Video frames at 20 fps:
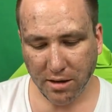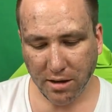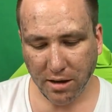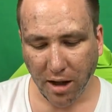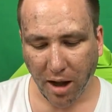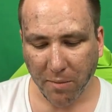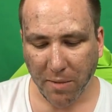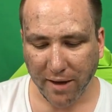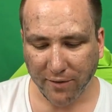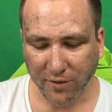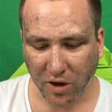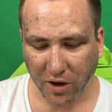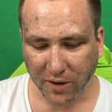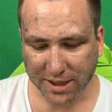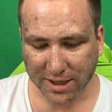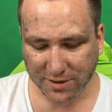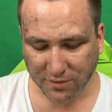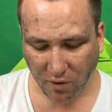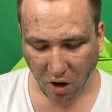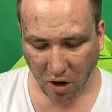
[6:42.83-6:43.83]
I may have got
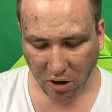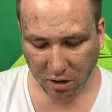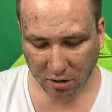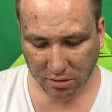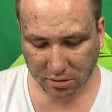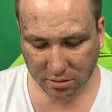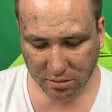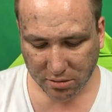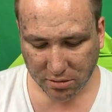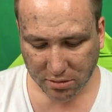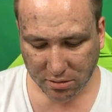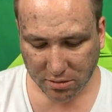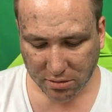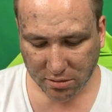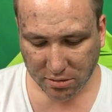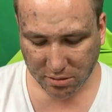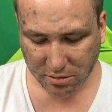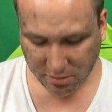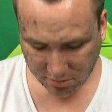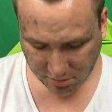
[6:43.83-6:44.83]
this wrong.
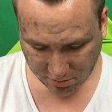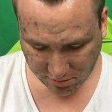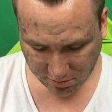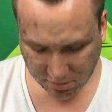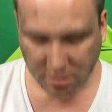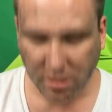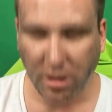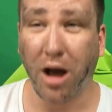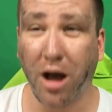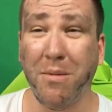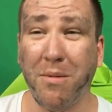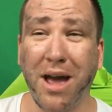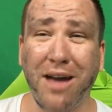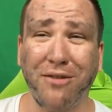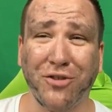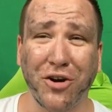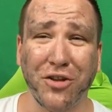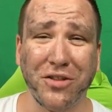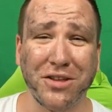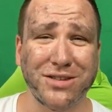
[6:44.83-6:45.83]
I may
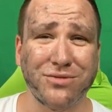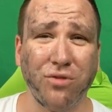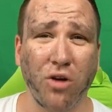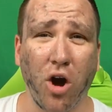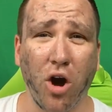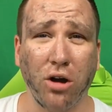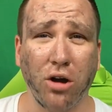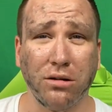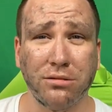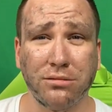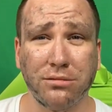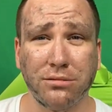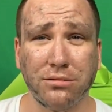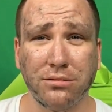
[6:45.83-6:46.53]
have got this wrong.